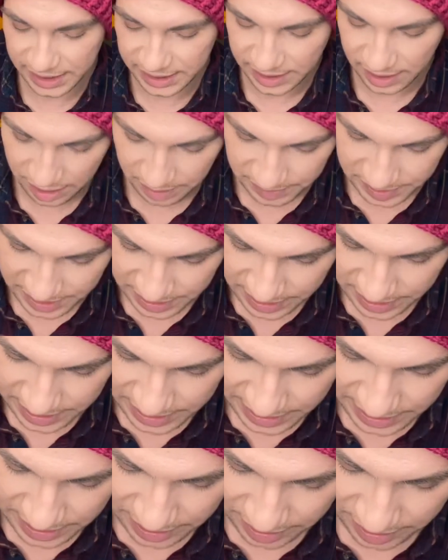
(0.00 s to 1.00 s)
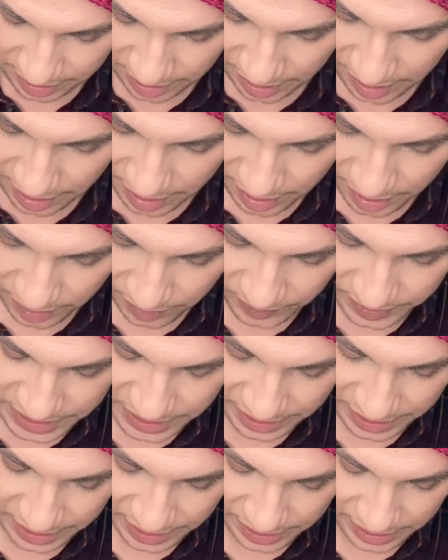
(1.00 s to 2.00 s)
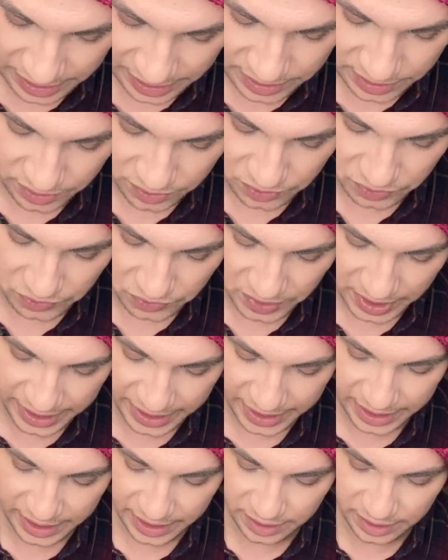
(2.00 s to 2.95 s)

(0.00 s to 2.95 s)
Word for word: options here, which I think is great.